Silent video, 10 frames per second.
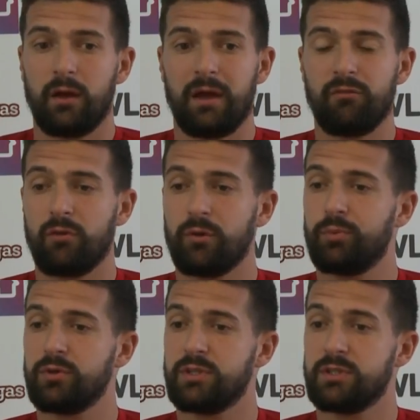everyone
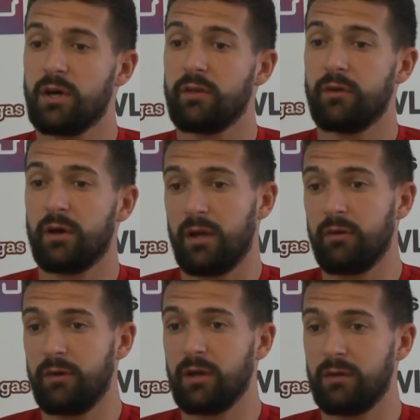push each other, and I
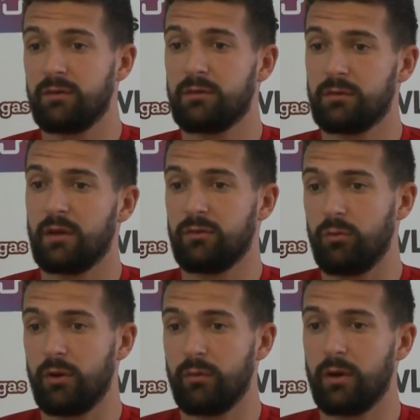think that's
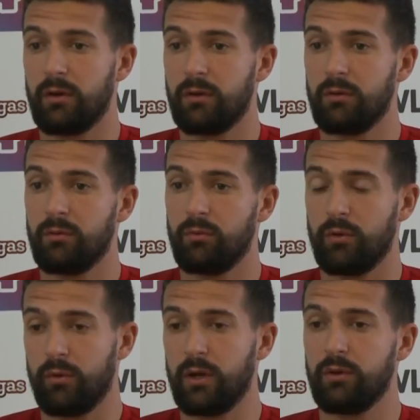why
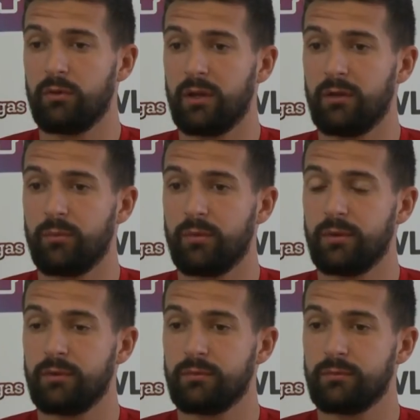we're really good at the moment.